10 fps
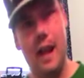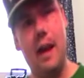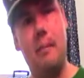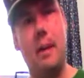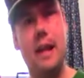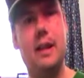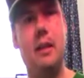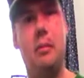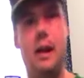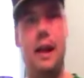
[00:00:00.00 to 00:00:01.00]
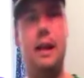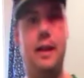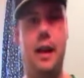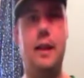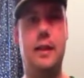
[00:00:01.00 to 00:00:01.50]
basically what it
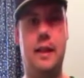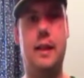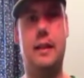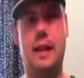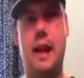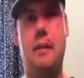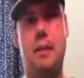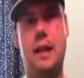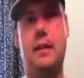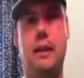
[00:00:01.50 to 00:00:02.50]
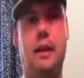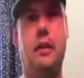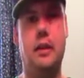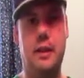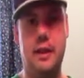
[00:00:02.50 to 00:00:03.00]
does is that it basically
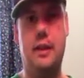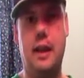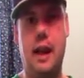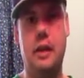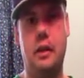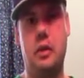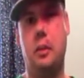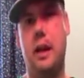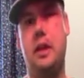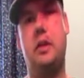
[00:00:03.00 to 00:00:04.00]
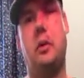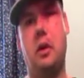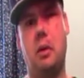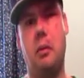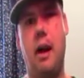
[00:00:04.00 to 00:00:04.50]
looks inside your switch or
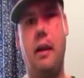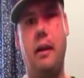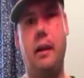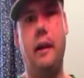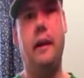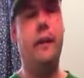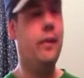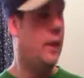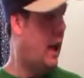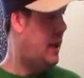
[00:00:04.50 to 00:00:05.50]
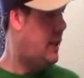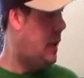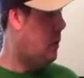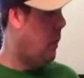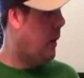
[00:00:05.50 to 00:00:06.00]
your router and
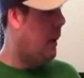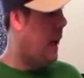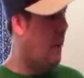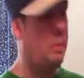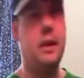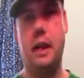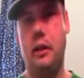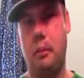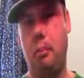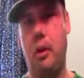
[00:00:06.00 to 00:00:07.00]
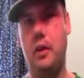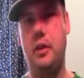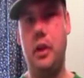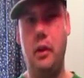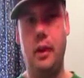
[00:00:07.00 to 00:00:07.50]
sees what that particular port's
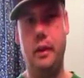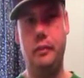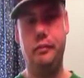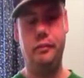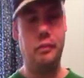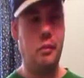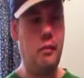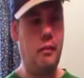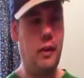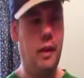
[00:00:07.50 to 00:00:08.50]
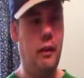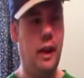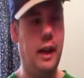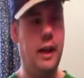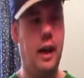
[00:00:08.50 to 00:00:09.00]
doing.
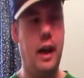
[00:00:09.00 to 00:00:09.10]
Like